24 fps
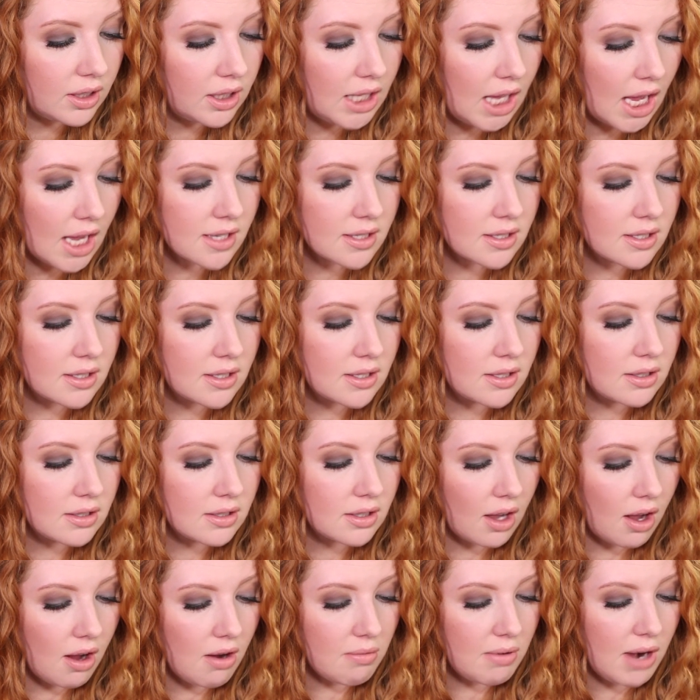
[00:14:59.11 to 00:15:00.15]

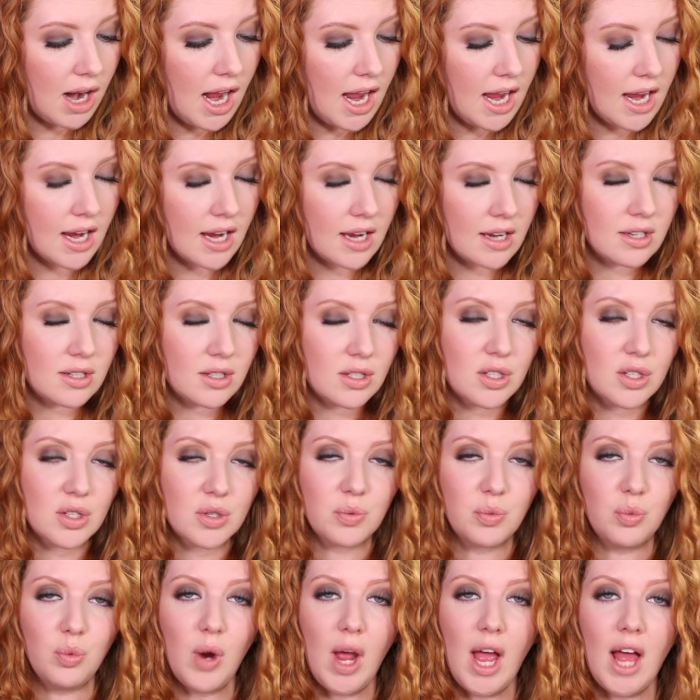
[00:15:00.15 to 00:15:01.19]
Yes. All right.
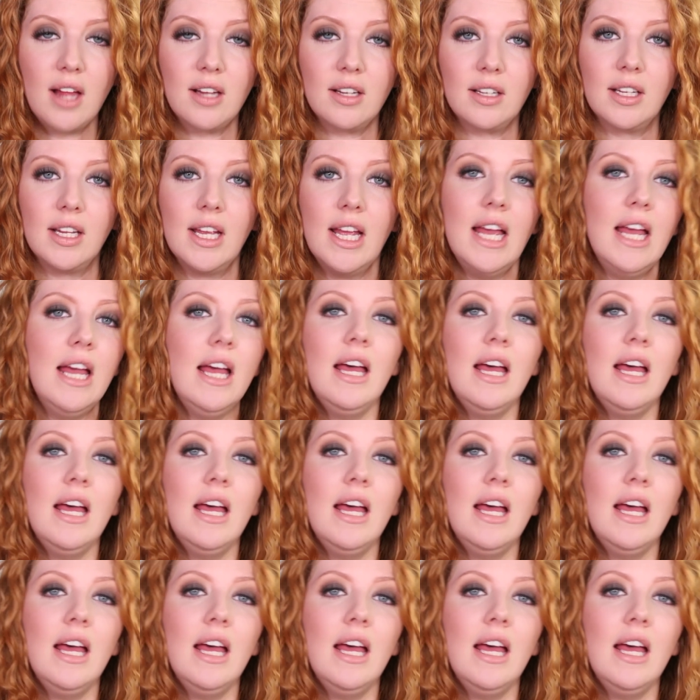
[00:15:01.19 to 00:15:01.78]
Well,